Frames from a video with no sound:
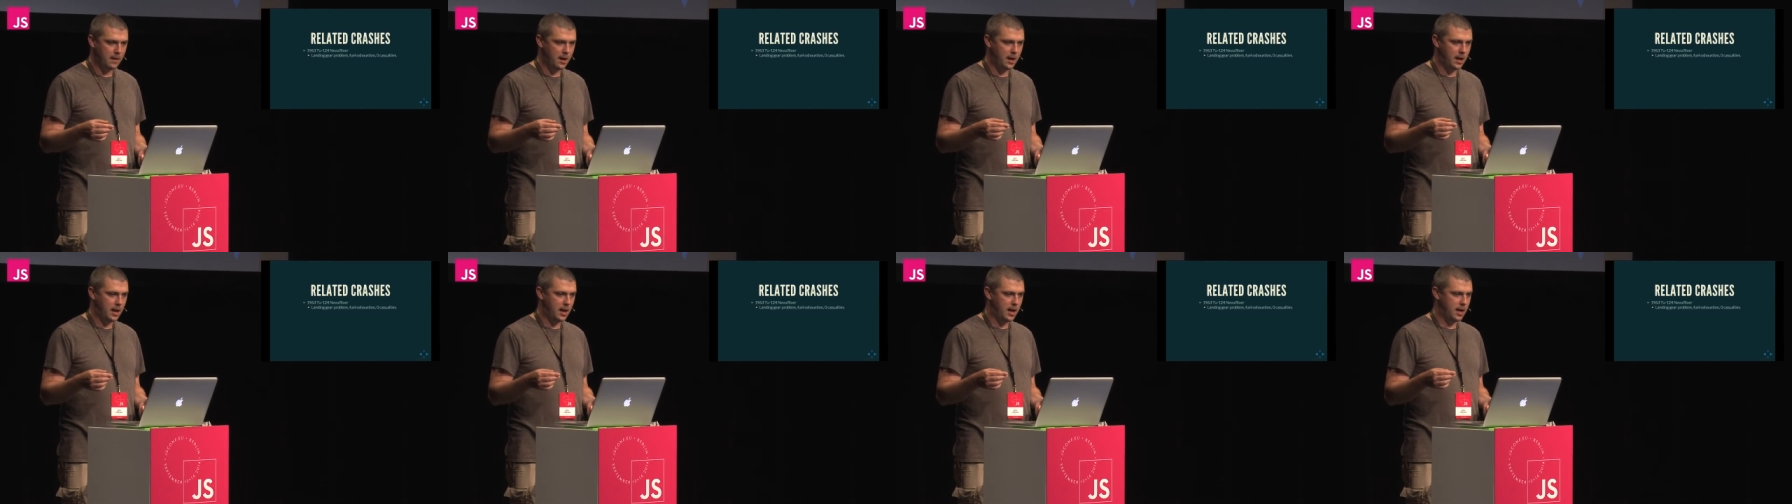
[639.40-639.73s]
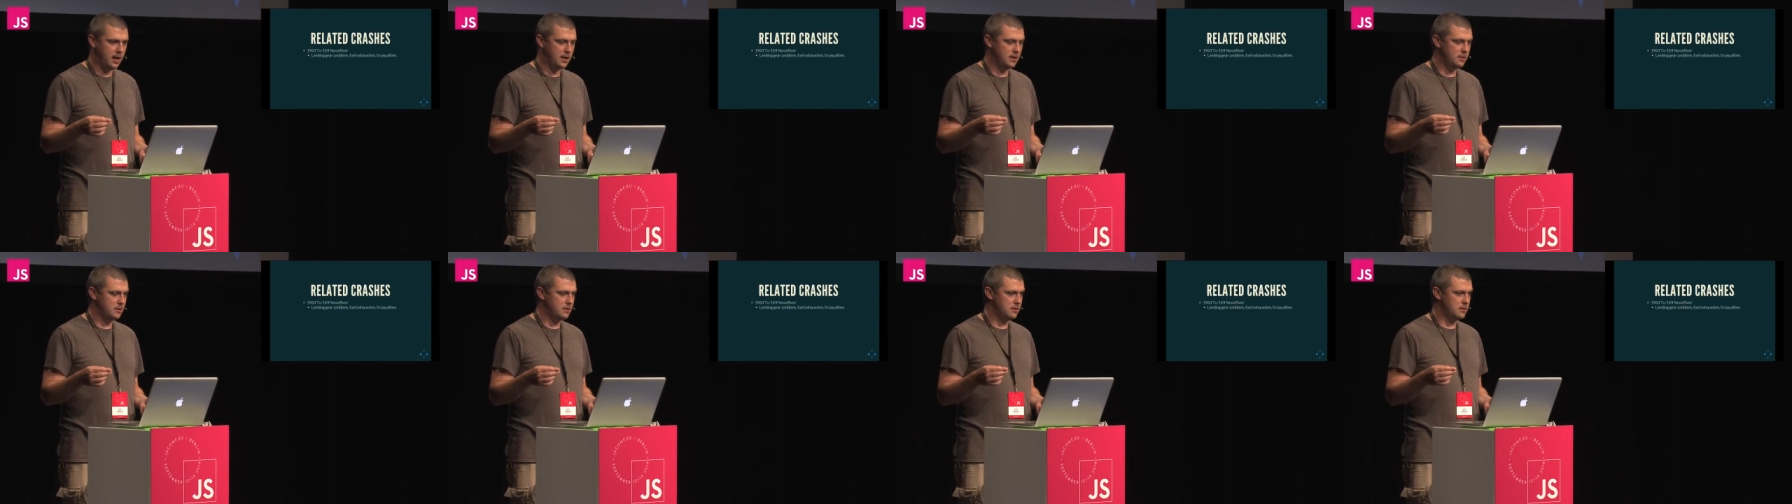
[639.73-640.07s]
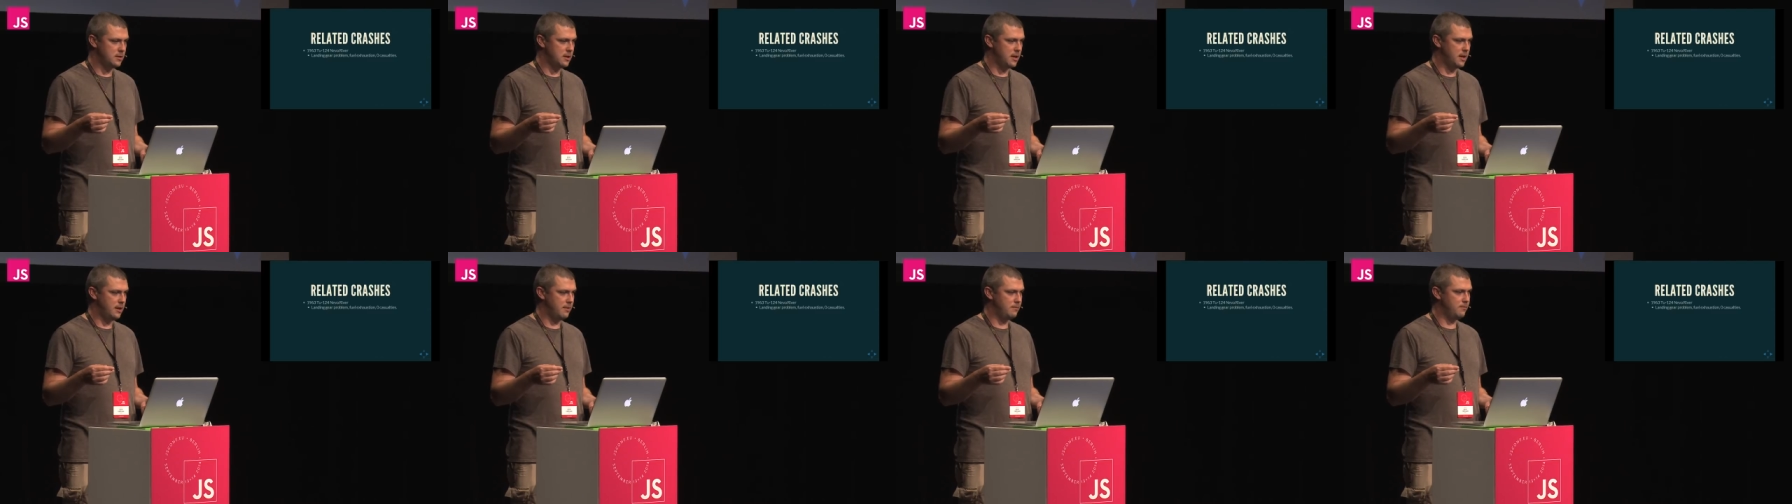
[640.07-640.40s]

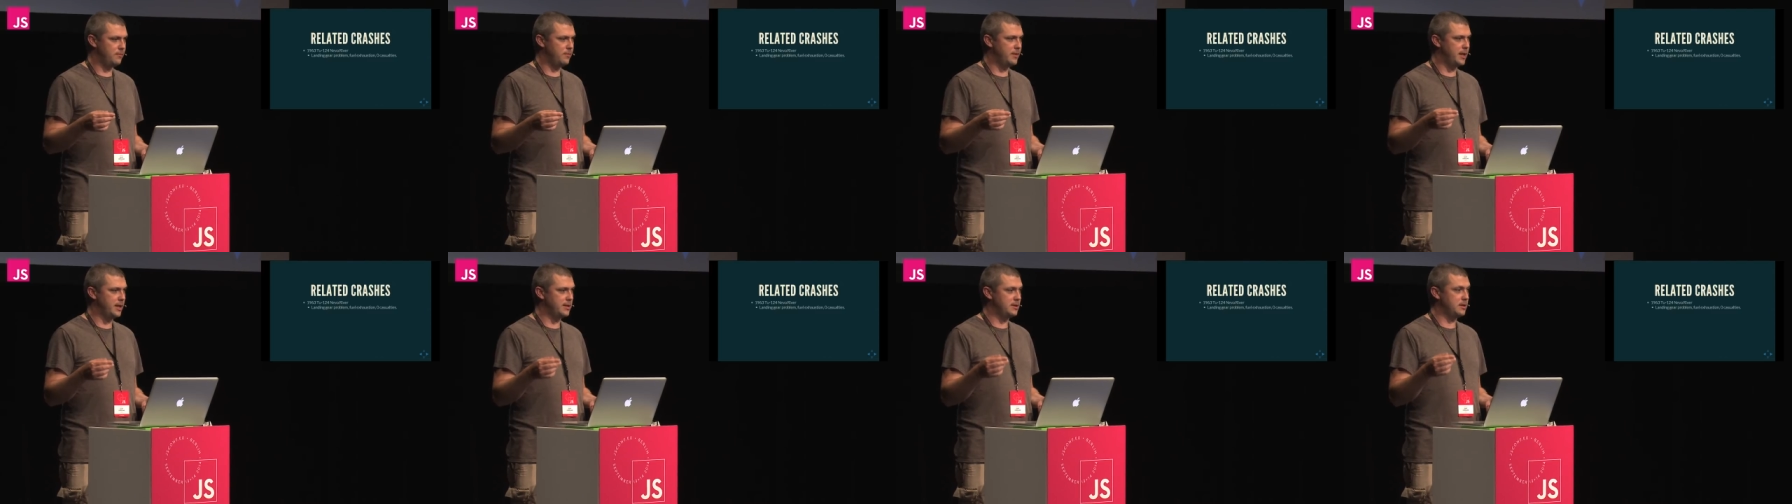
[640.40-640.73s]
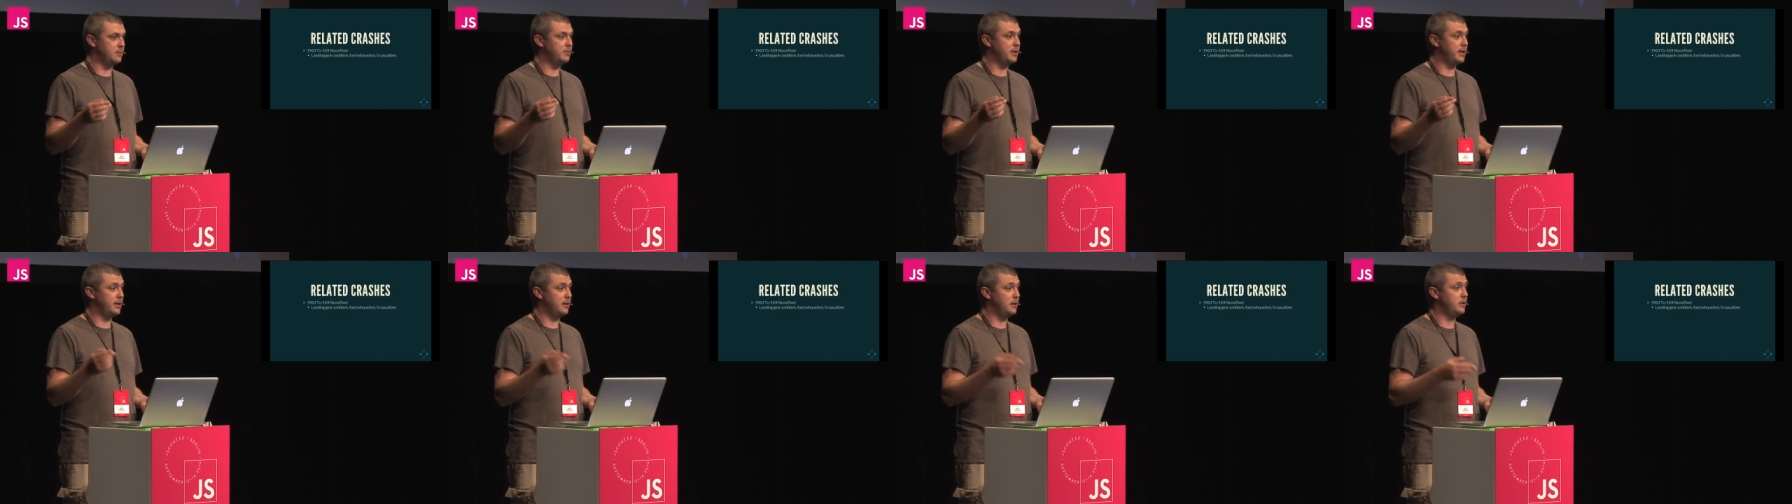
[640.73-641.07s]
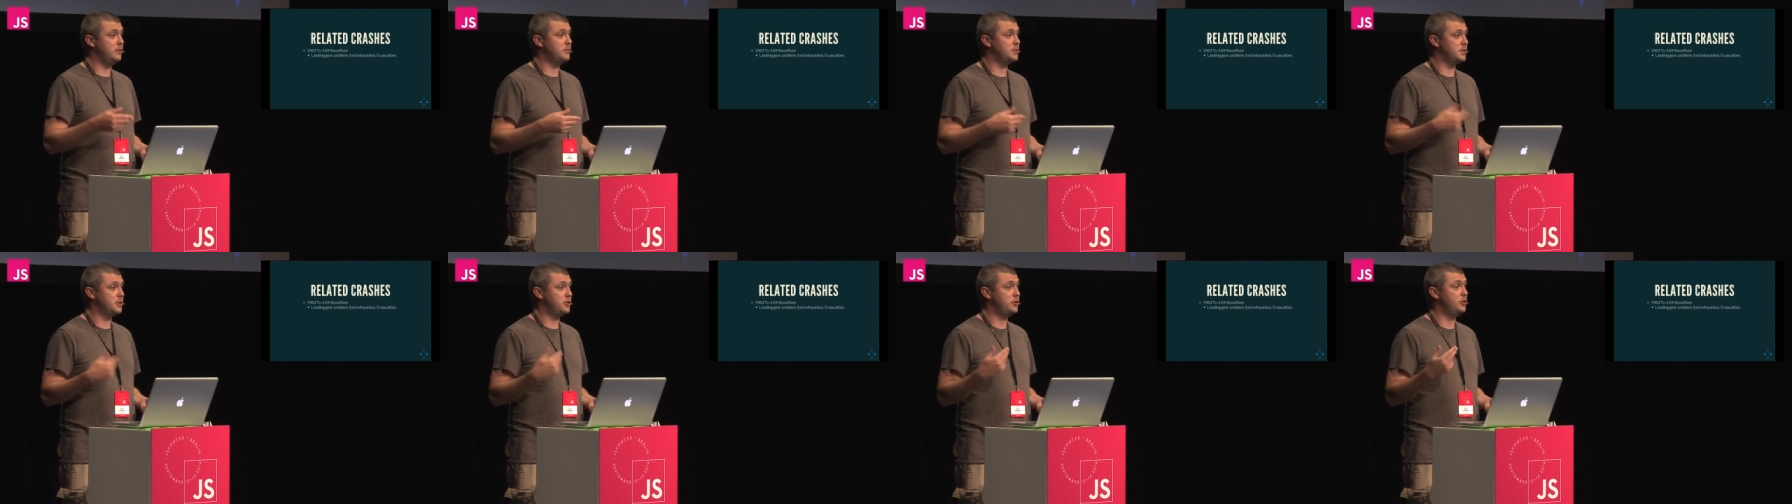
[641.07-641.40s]
and um, they simply
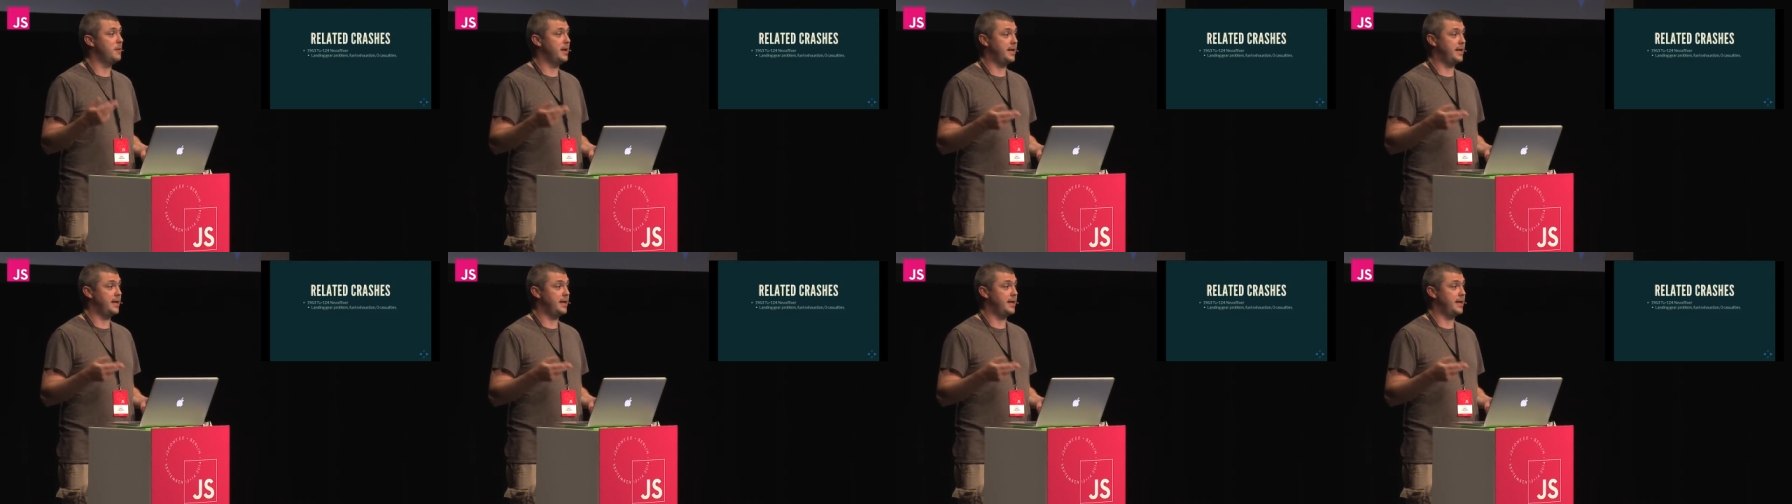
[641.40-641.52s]
looped too